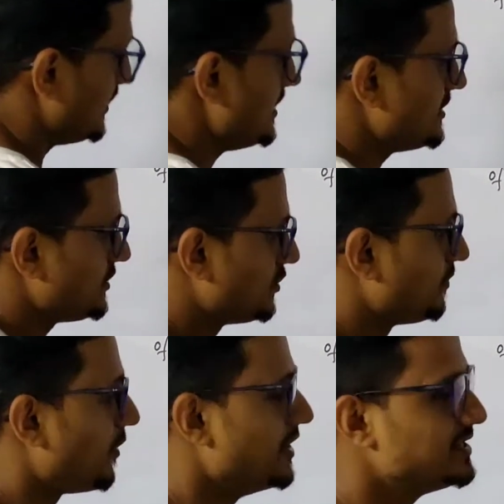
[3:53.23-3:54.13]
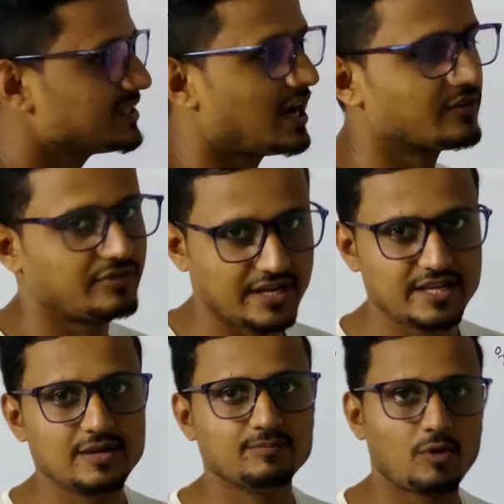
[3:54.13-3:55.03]
these 2 points are
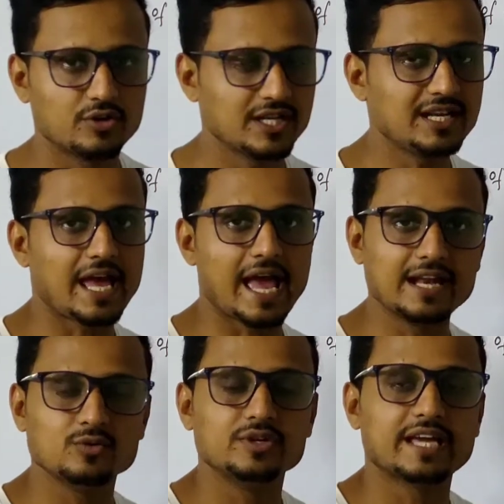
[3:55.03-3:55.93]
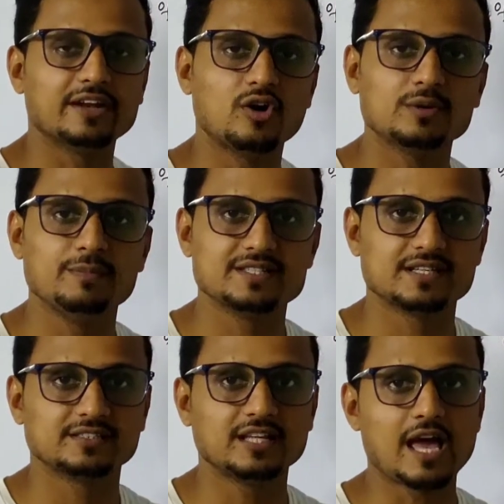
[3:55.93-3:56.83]
very important, and we cannot
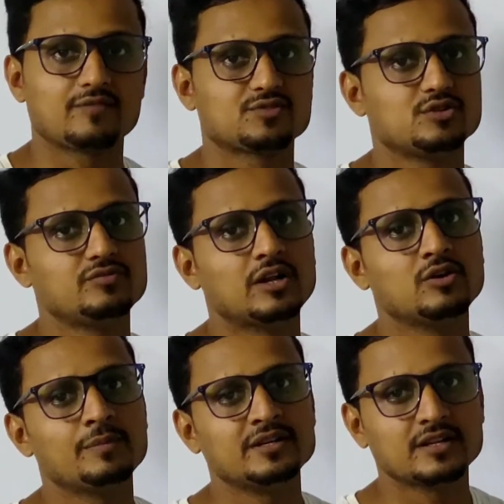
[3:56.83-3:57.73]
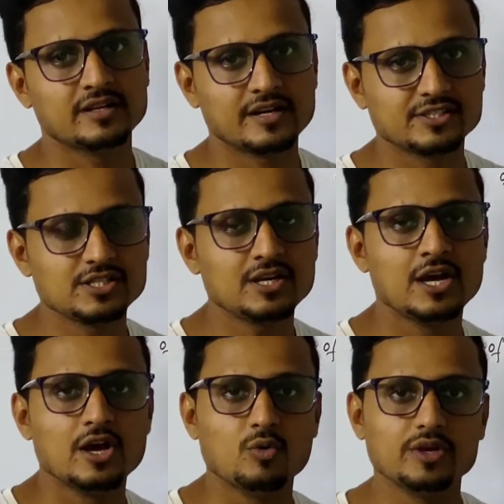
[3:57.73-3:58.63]
measure the absolute value of internal energy,
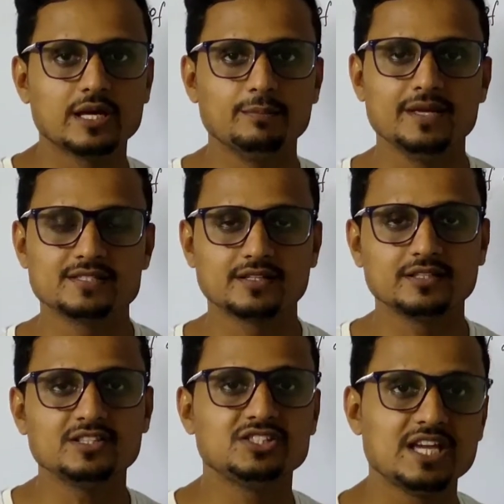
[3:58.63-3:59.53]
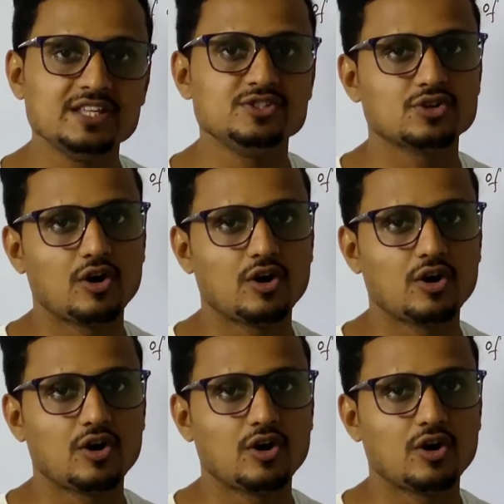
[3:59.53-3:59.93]
we can measure the change